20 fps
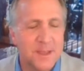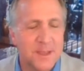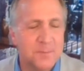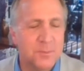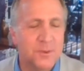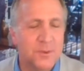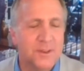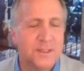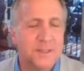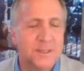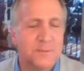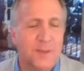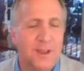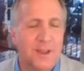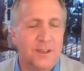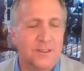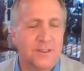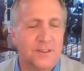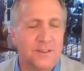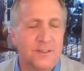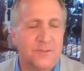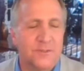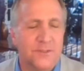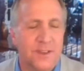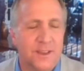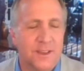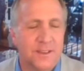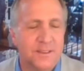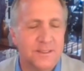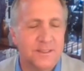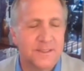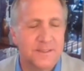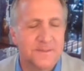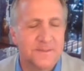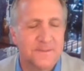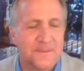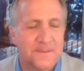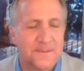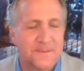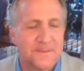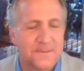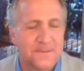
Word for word: And put a smile on your face.